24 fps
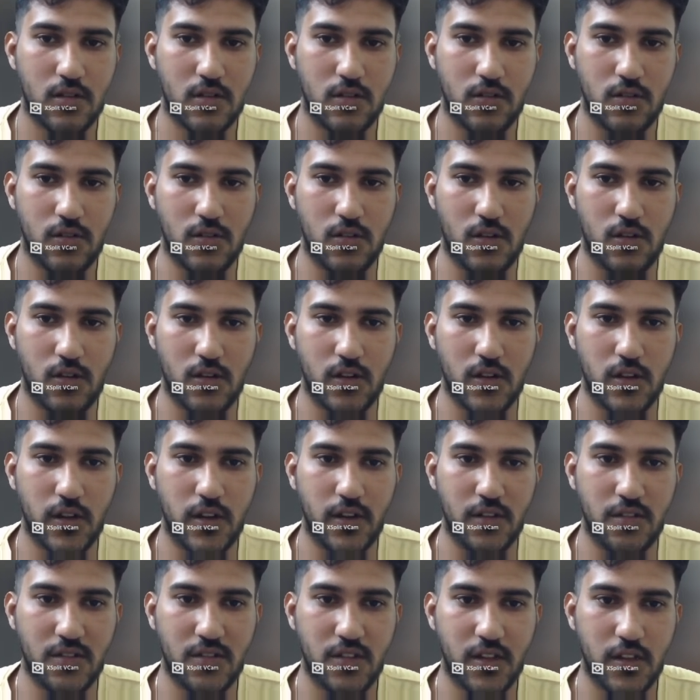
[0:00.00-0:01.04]
dot
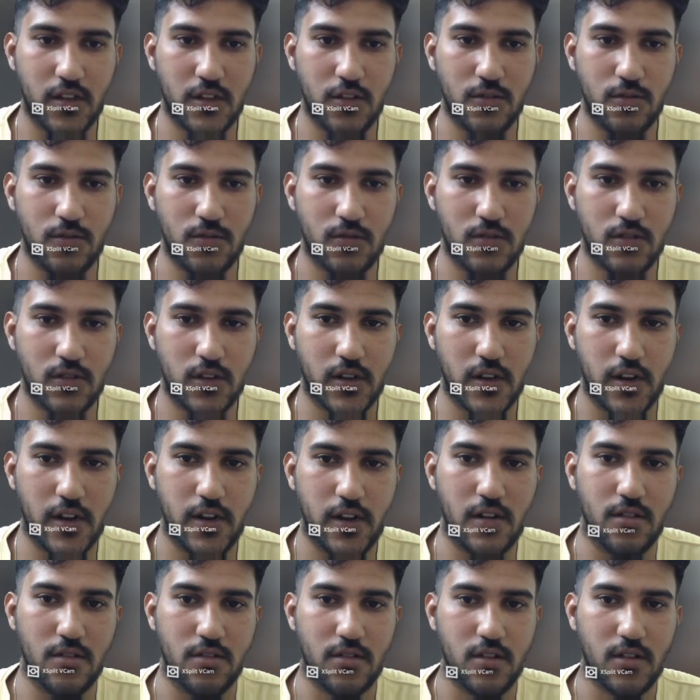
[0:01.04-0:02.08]
insecure, create
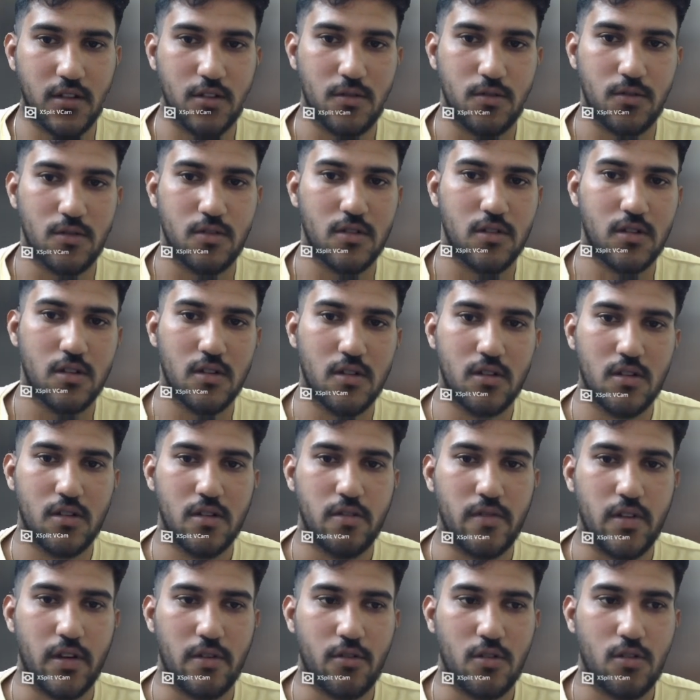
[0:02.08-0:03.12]
insecure.
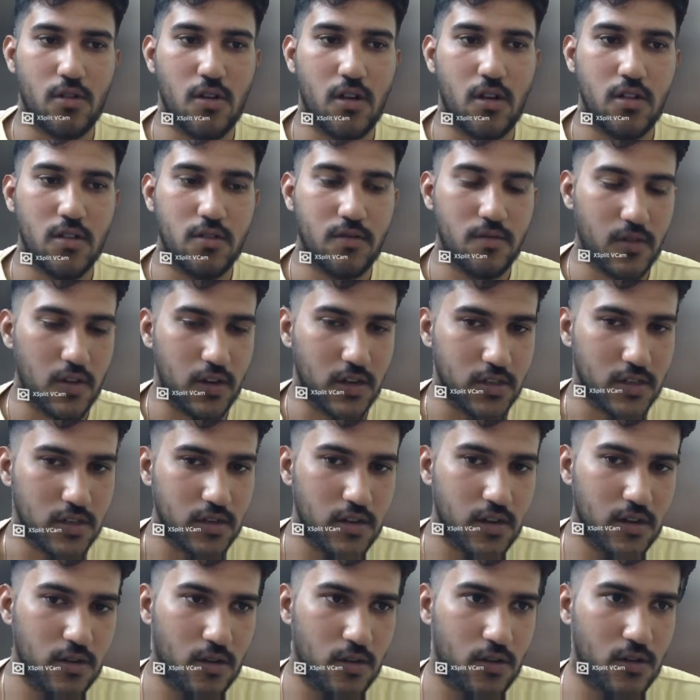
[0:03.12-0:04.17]
We have to call this
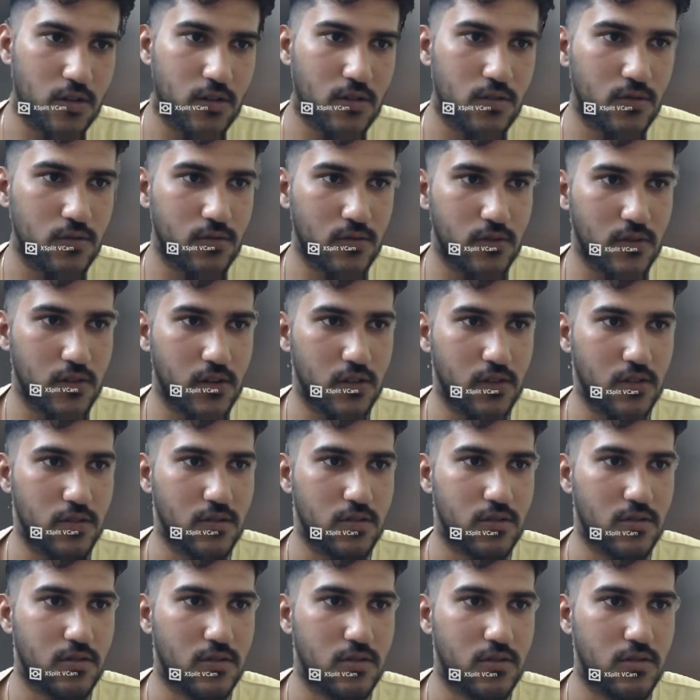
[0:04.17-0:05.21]
function in order to, I'll
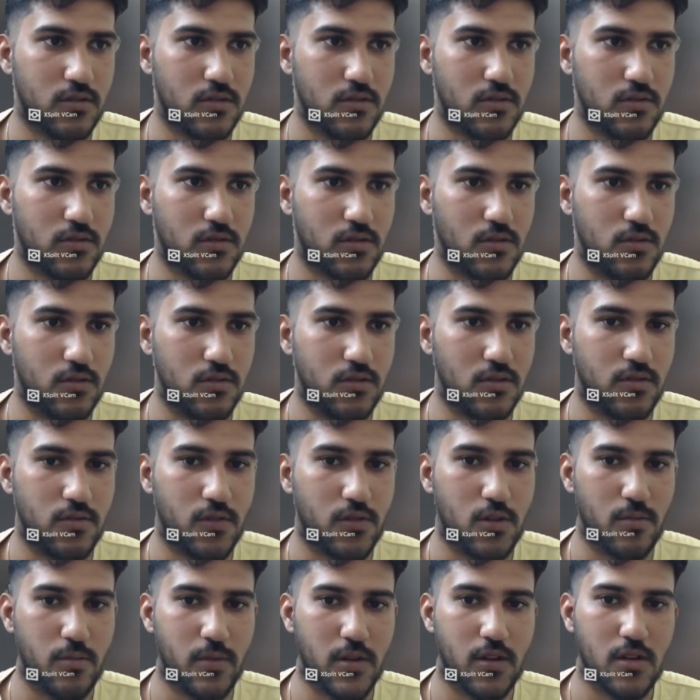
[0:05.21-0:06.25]
just close this
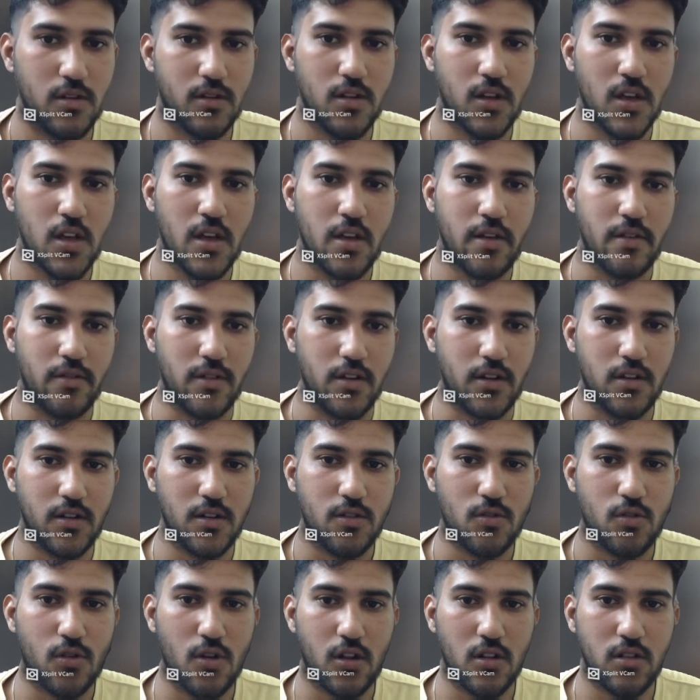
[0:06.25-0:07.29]
for a minute. We need
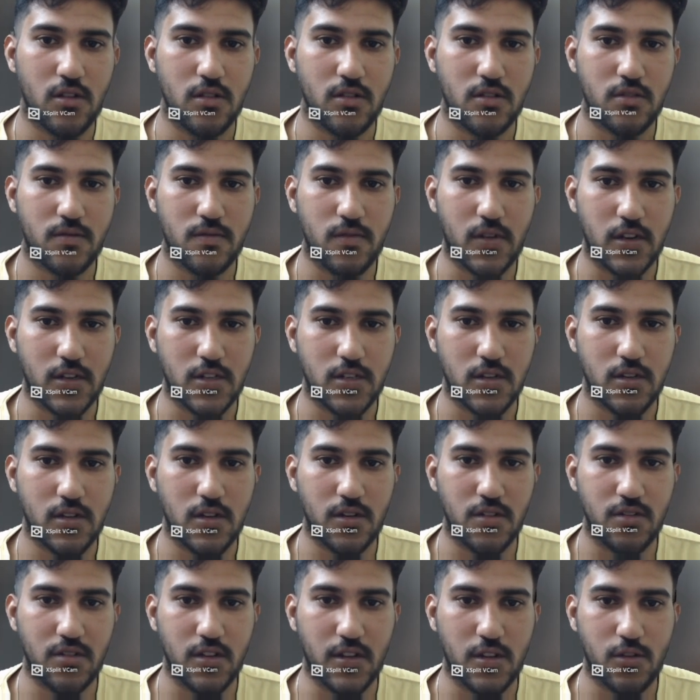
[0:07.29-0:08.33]
to call this function,
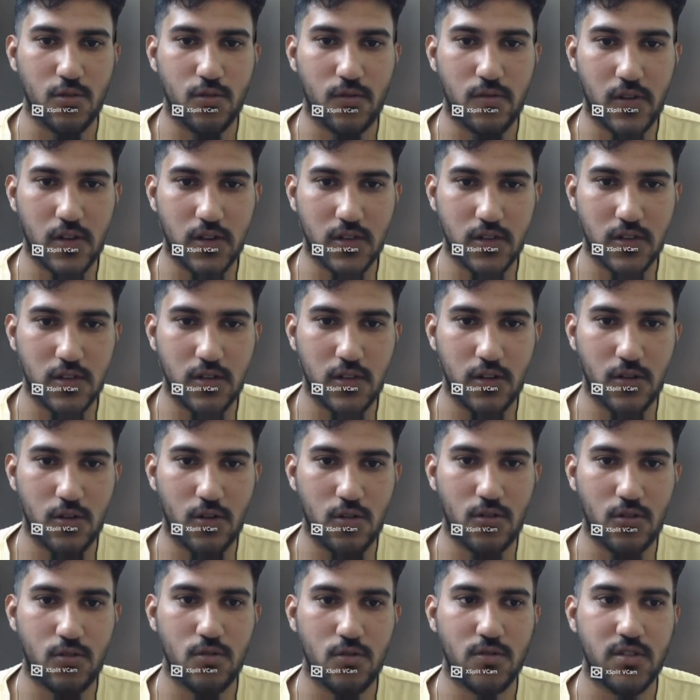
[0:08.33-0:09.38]
insecure function, in
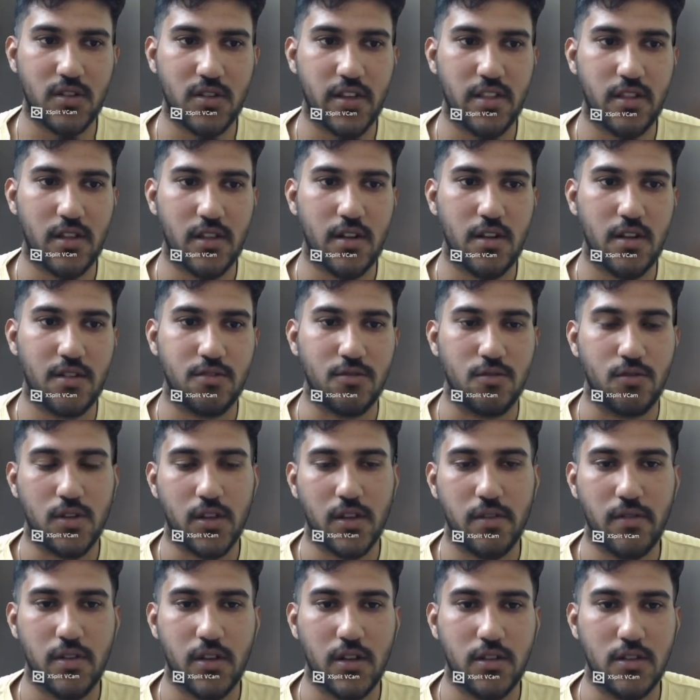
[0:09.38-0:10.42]
order to say that it's
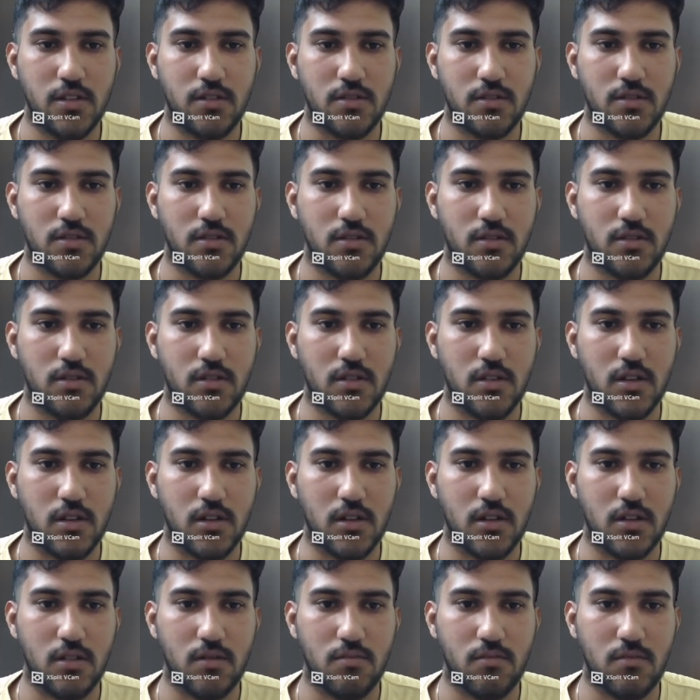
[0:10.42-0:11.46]
okay, we are just
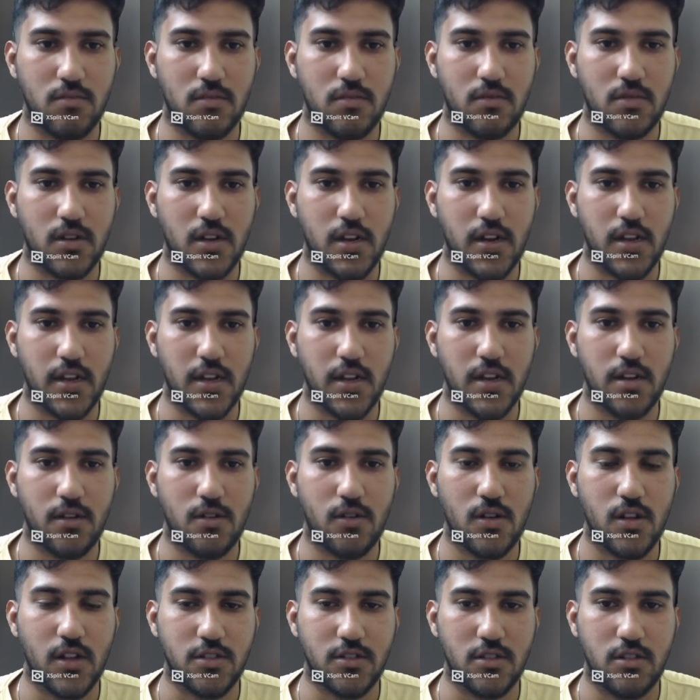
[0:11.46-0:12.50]
running it
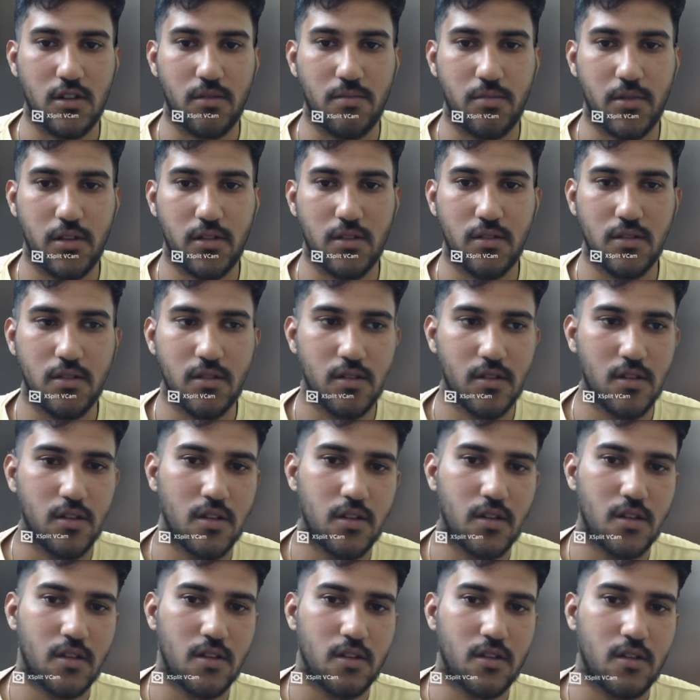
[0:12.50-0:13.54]
on HTTP.
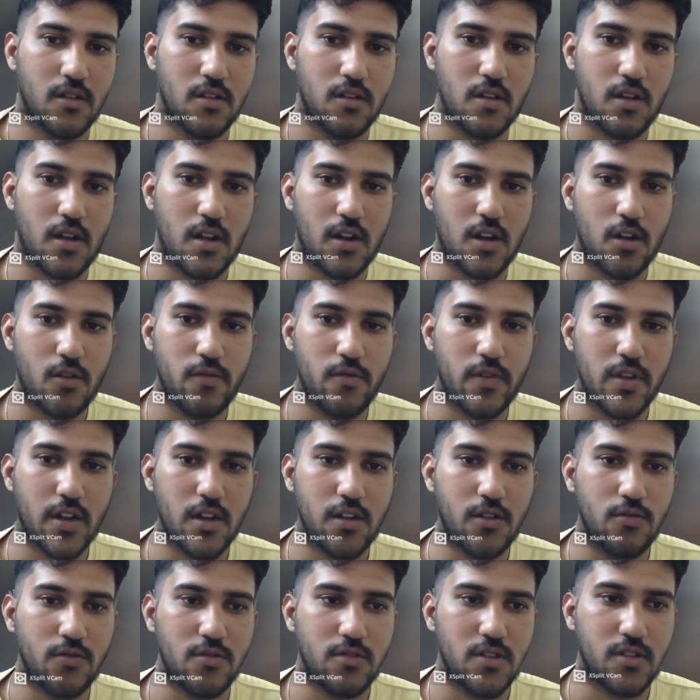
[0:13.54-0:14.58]
And now we
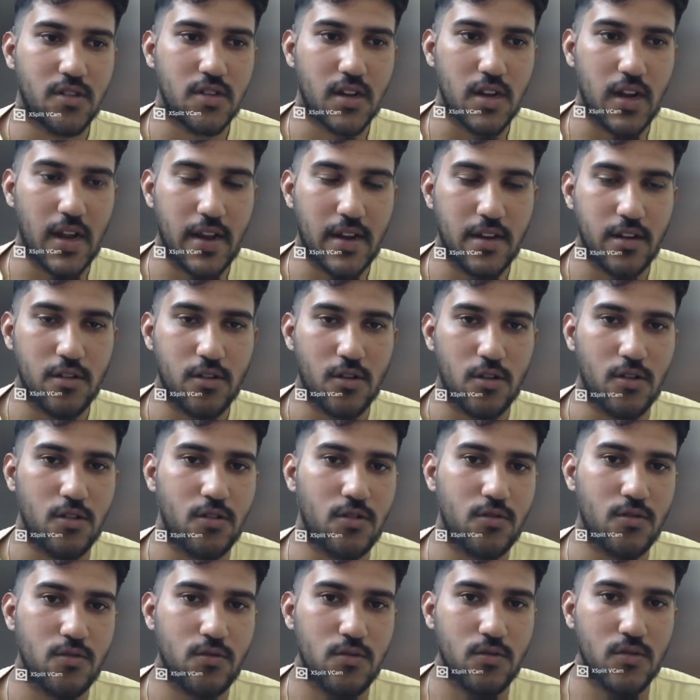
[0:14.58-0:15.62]
can use this client in order
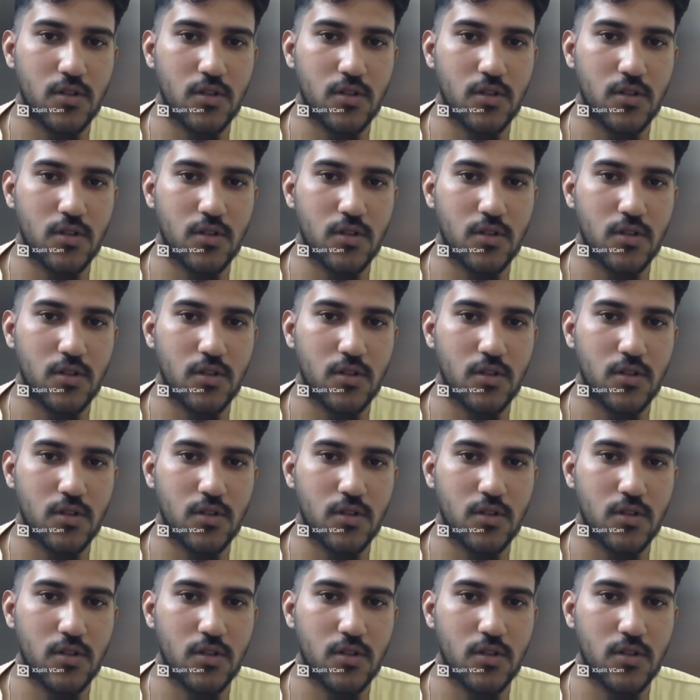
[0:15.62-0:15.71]
to